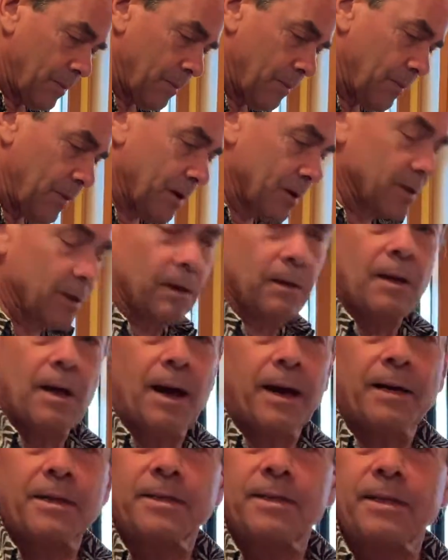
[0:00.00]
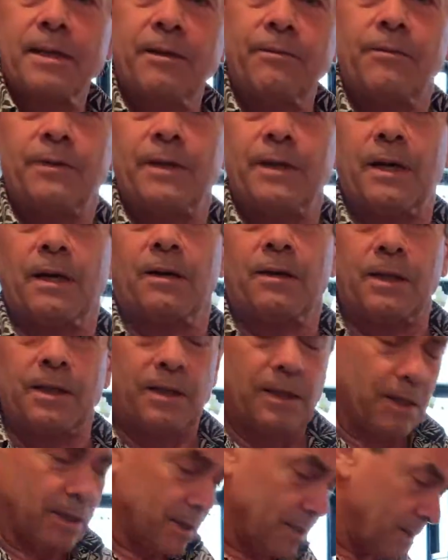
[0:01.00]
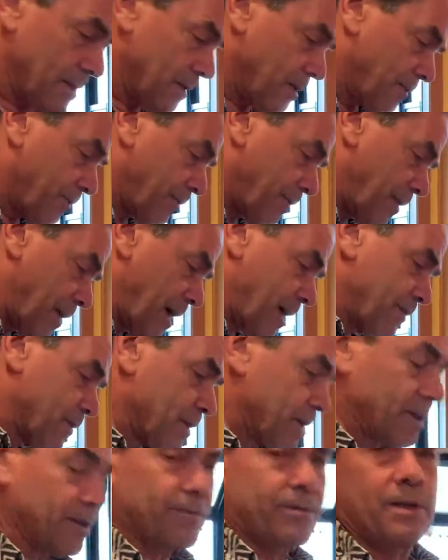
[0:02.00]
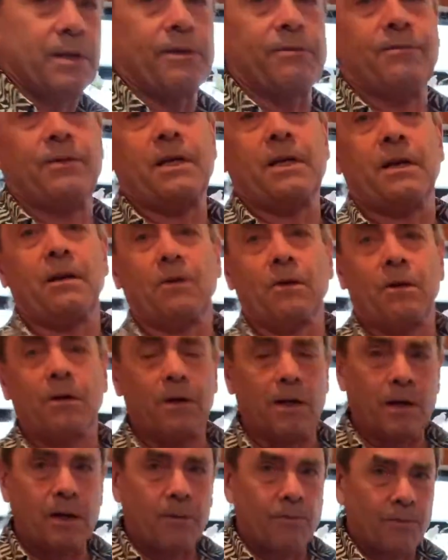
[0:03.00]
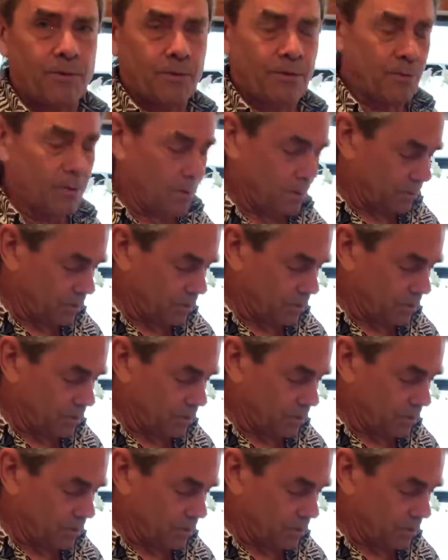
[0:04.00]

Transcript: There's a lot of Zinfandel in this, and the flavors of Zinfandel are going to come through.